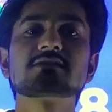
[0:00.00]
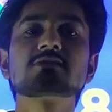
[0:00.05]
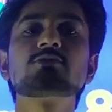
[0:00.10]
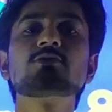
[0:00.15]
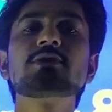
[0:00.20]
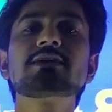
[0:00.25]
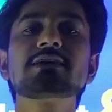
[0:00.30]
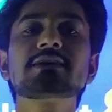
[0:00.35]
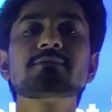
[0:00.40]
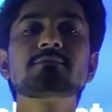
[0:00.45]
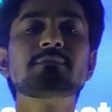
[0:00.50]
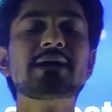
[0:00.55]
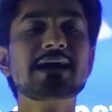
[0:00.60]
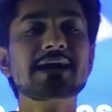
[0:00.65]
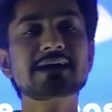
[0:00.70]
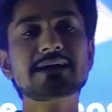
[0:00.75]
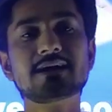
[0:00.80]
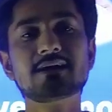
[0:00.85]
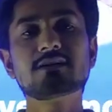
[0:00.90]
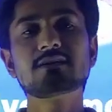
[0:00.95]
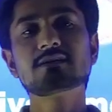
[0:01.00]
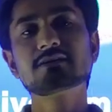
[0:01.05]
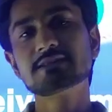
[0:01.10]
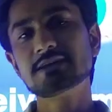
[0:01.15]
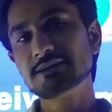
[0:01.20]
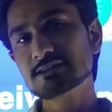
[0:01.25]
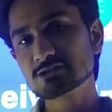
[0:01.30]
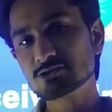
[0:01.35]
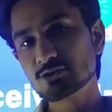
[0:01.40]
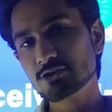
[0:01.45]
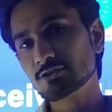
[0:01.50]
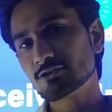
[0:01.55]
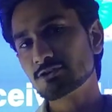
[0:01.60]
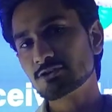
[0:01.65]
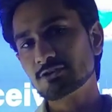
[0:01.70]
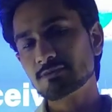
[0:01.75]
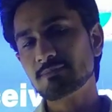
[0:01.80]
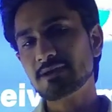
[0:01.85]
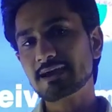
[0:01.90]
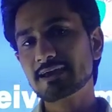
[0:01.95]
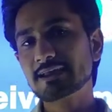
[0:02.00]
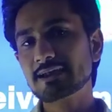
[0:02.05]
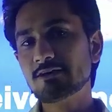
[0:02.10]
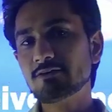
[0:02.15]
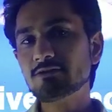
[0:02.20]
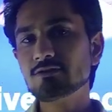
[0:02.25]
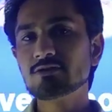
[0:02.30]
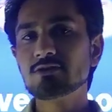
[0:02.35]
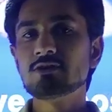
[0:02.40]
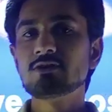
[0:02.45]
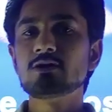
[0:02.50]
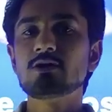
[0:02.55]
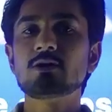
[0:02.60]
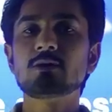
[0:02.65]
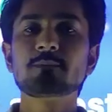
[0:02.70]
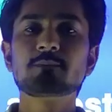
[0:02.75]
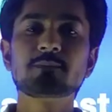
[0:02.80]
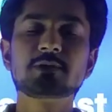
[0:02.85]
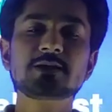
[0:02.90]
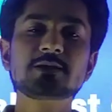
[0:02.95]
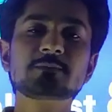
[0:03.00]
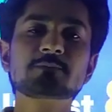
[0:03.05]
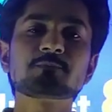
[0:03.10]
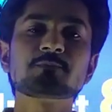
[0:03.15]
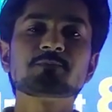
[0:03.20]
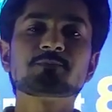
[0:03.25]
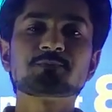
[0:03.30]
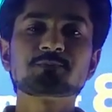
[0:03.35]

going on the background of me.